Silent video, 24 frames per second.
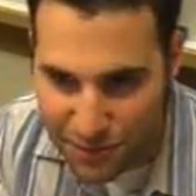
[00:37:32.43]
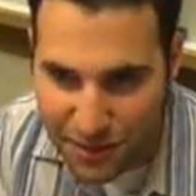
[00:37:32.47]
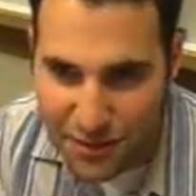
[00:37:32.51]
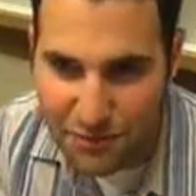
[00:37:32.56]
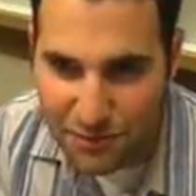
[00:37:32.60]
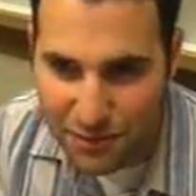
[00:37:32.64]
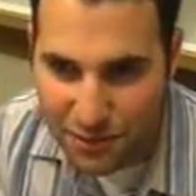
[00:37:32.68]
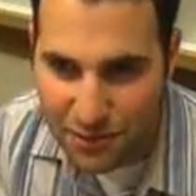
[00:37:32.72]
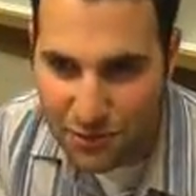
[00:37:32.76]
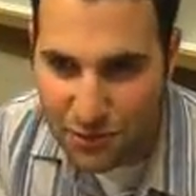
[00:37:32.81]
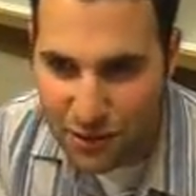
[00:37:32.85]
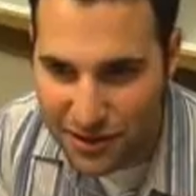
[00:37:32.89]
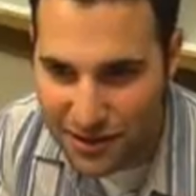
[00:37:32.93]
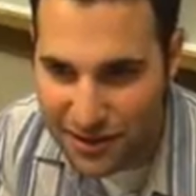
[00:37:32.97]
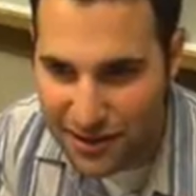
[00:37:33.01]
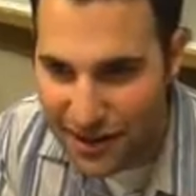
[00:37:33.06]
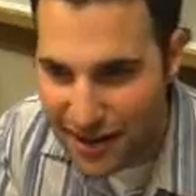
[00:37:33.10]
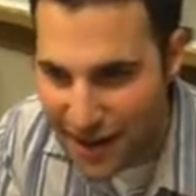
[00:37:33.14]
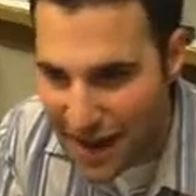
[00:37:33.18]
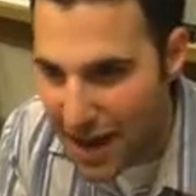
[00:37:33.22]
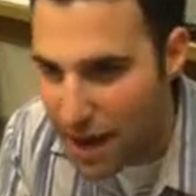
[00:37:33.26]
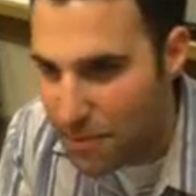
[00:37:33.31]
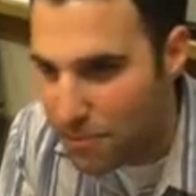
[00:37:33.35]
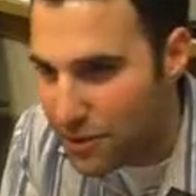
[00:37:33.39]
which is what's
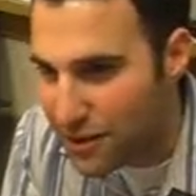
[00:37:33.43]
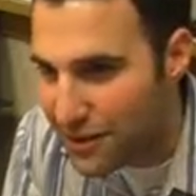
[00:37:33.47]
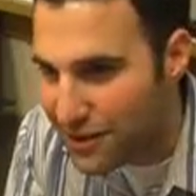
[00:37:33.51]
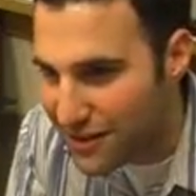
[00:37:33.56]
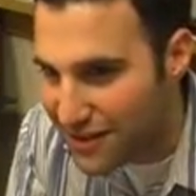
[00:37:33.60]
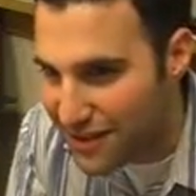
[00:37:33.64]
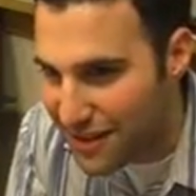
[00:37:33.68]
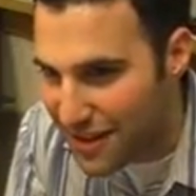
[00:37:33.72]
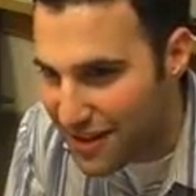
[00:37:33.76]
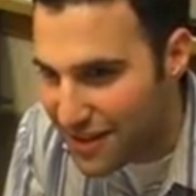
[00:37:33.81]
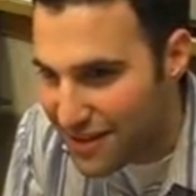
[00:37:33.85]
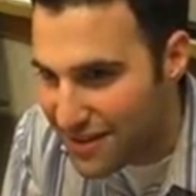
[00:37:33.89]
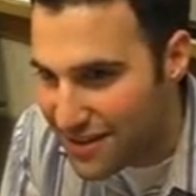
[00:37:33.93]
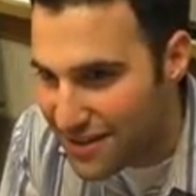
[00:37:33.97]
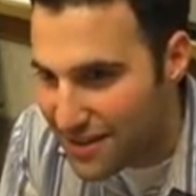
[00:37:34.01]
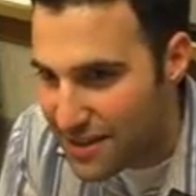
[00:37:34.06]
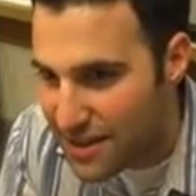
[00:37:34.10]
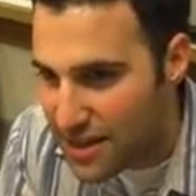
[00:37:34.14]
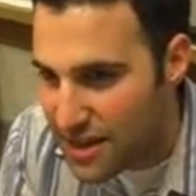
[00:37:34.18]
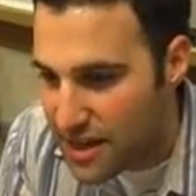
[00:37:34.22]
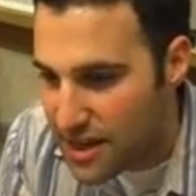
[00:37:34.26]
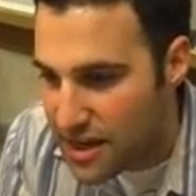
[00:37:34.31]
going to happen in this case,